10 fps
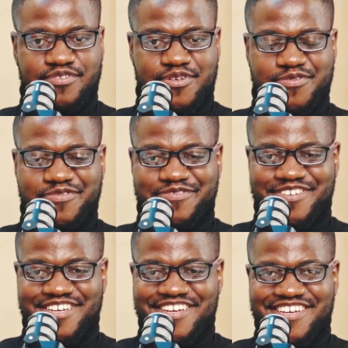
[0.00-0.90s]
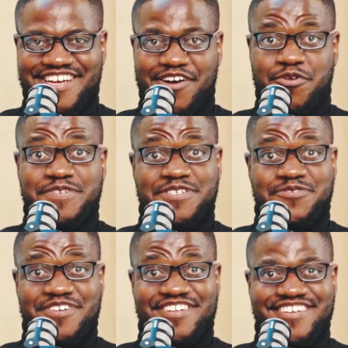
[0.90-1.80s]
So I hope she's
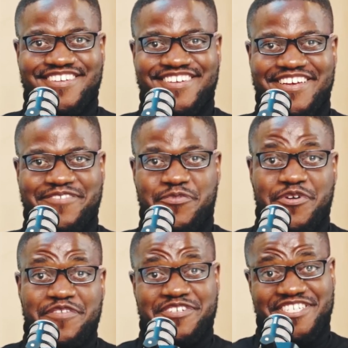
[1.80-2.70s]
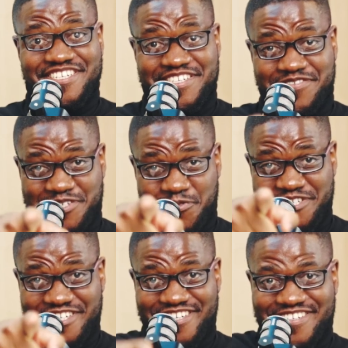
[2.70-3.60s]
ready. Wherever she is, if she's
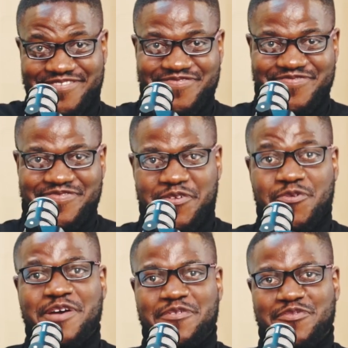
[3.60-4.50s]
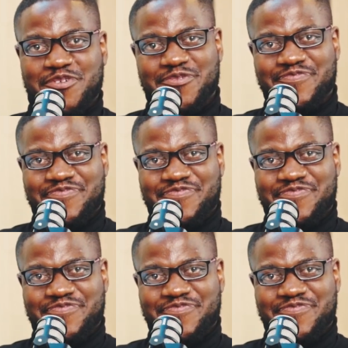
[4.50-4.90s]
watching, we're coming for you.